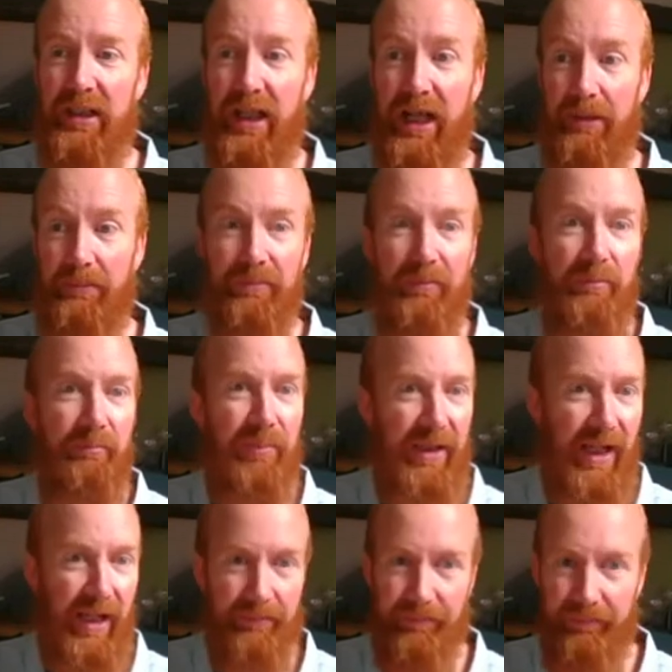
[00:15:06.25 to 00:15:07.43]
But
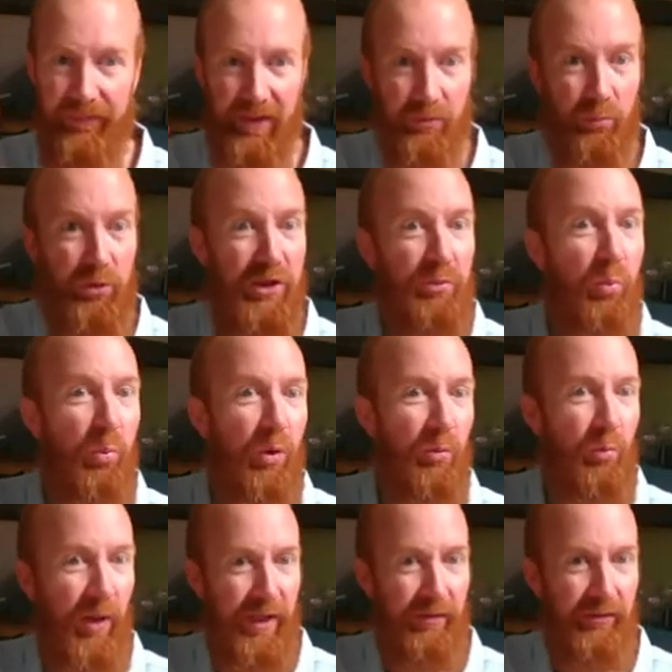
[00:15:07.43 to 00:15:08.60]
yeah, just one
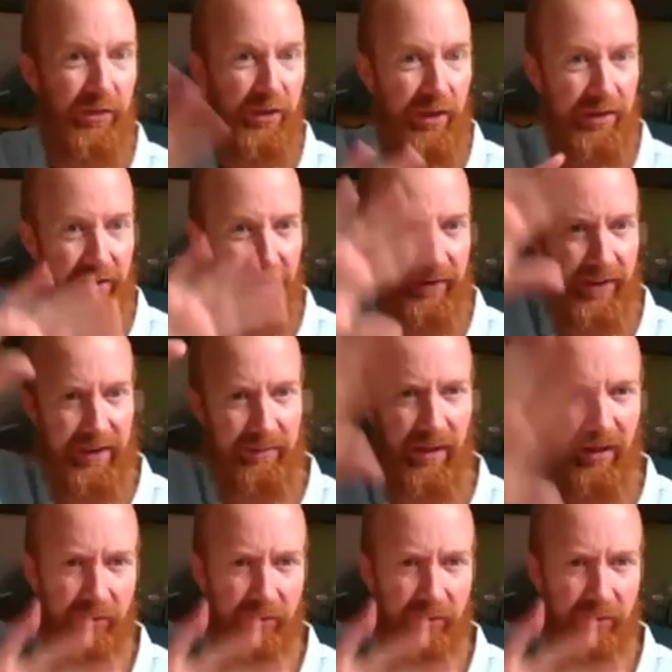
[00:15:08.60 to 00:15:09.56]
way of starting to think about,